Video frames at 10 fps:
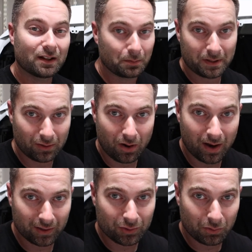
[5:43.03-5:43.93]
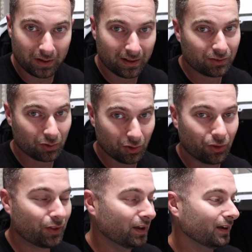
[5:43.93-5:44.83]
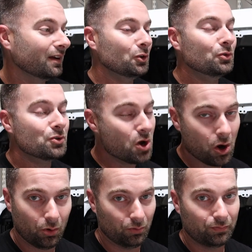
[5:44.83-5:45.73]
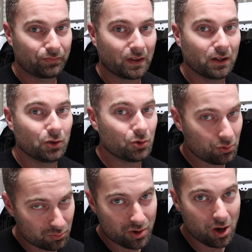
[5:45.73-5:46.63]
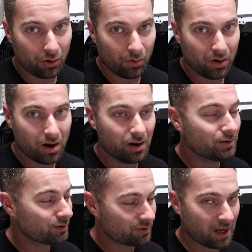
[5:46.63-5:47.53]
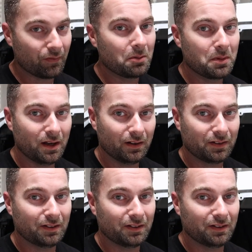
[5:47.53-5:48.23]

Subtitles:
that to be derogatory, that's a good thing, you know, under 7 minutes